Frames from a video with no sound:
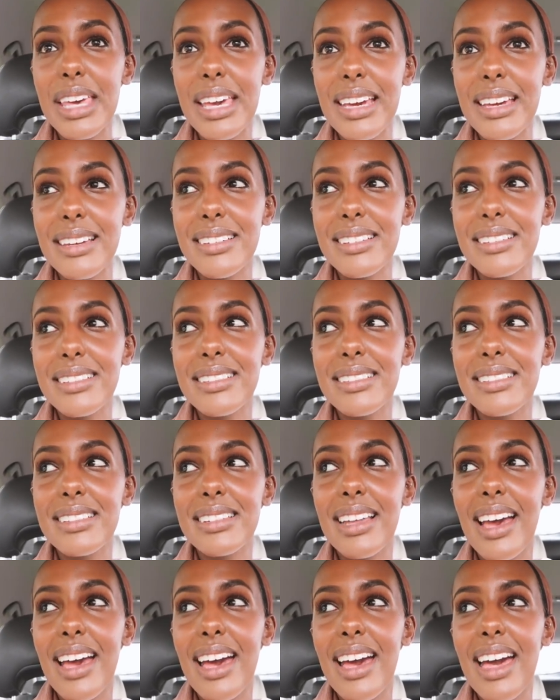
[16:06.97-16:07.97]
things
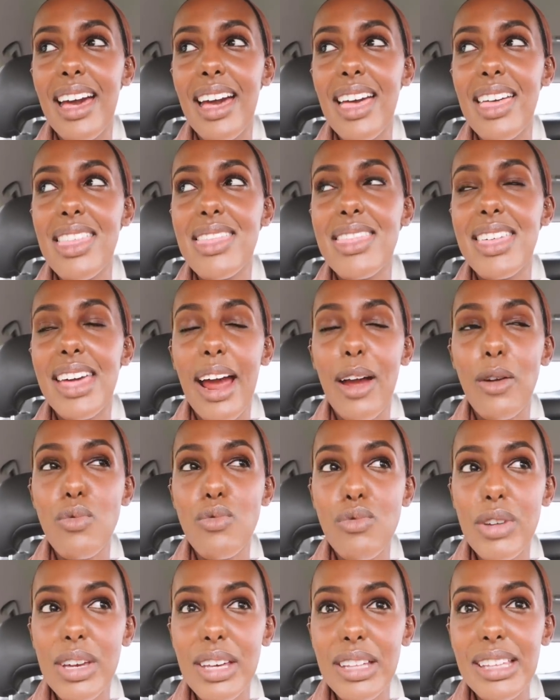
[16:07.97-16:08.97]
that I
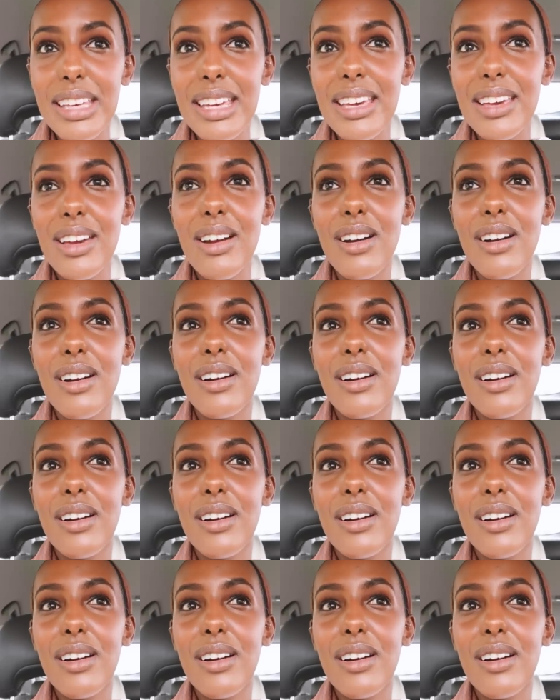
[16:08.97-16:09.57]
really